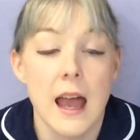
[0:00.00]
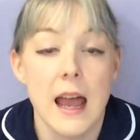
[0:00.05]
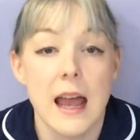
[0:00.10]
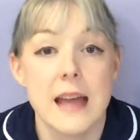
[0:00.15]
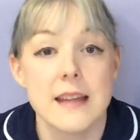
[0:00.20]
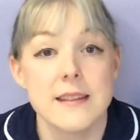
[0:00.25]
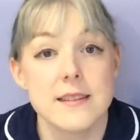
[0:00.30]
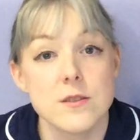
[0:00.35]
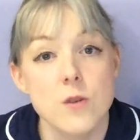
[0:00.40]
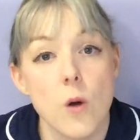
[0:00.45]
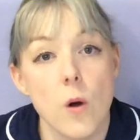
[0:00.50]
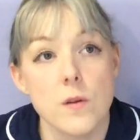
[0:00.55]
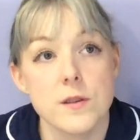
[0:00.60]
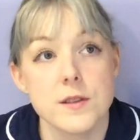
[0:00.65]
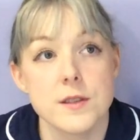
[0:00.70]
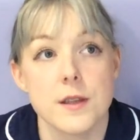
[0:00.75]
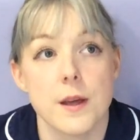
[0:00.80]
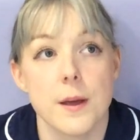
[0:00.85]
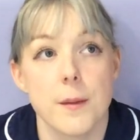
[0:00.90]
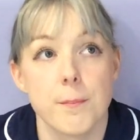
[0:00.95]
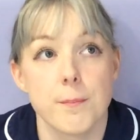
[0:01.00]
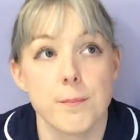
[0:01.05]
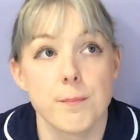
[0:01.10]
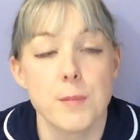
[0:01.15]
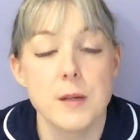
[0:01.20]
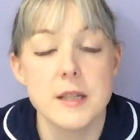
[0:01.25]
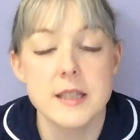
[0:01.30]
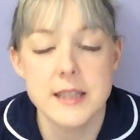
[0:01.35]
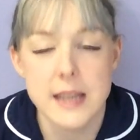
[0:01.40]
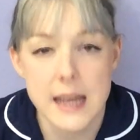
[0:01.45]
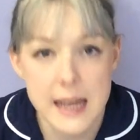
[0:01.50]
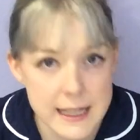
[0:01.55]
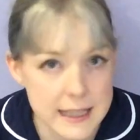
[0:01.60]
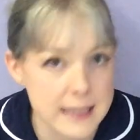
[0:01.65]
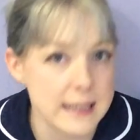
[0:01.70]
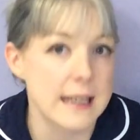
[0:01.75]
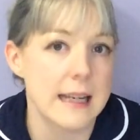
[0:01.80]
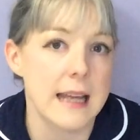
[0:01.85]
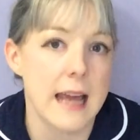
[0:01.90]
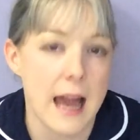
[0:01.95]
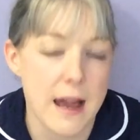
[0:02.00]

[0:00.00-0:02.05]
It's not particularly